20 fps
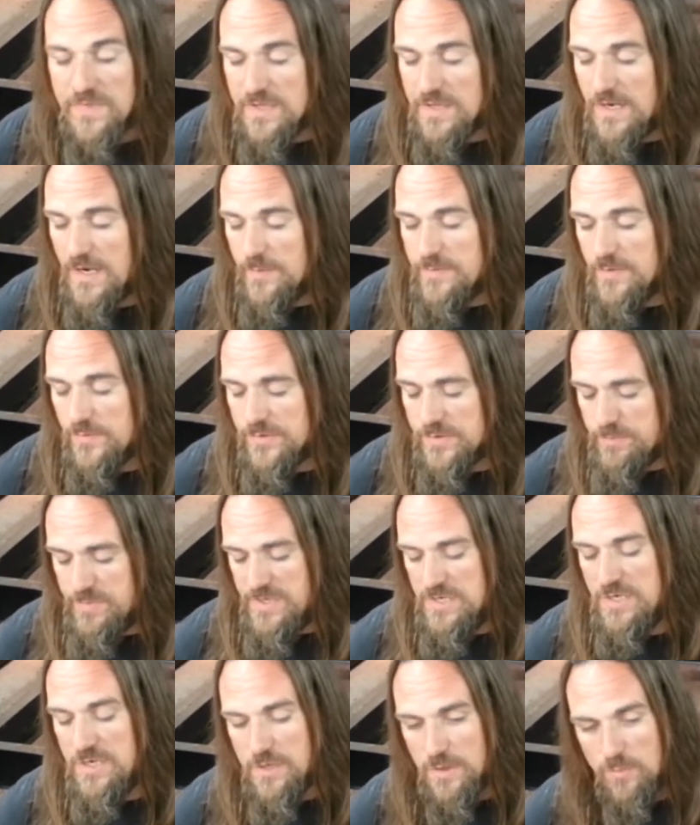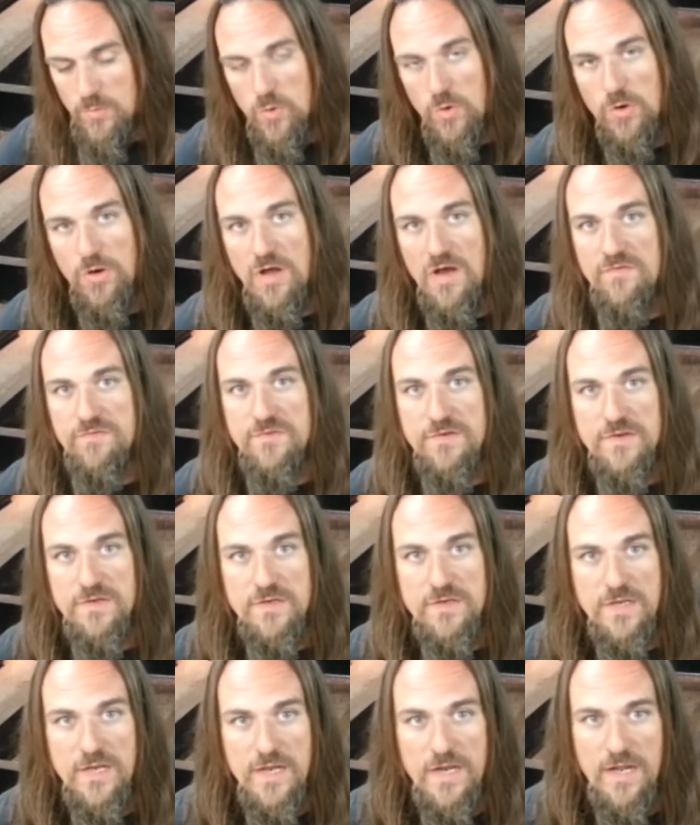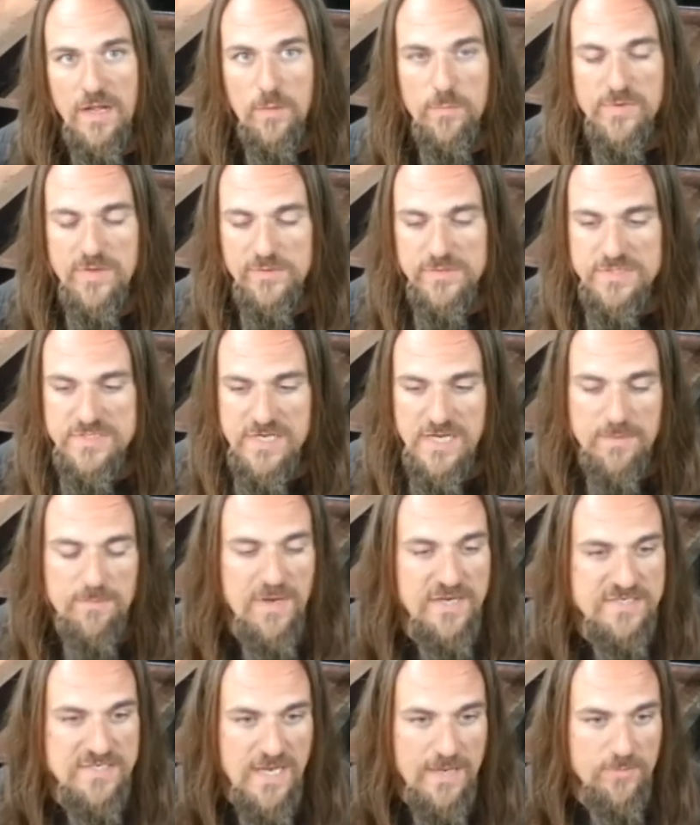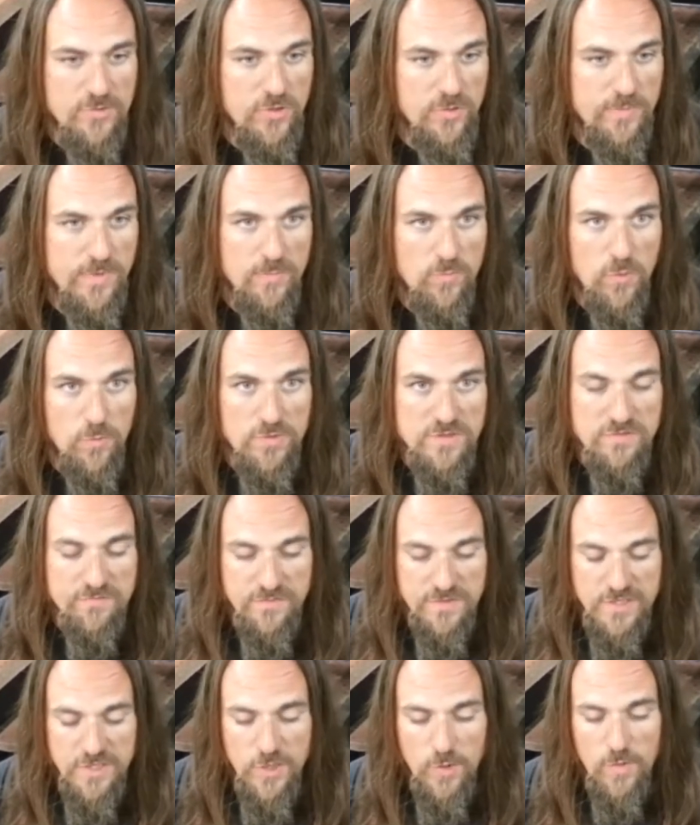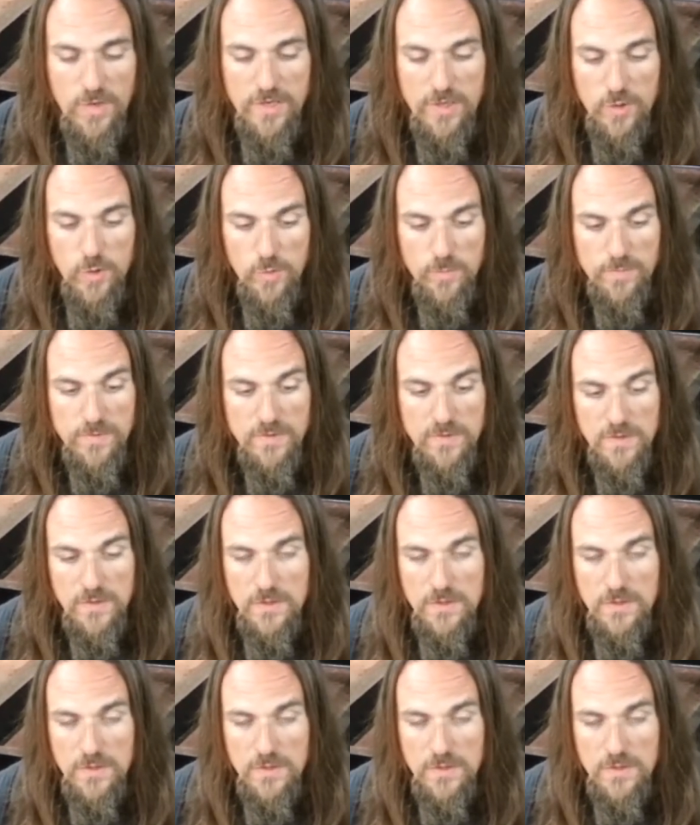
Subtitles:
and I'll be able to be here more often, and I'll be able to take my time a little bit more with the video, I hope.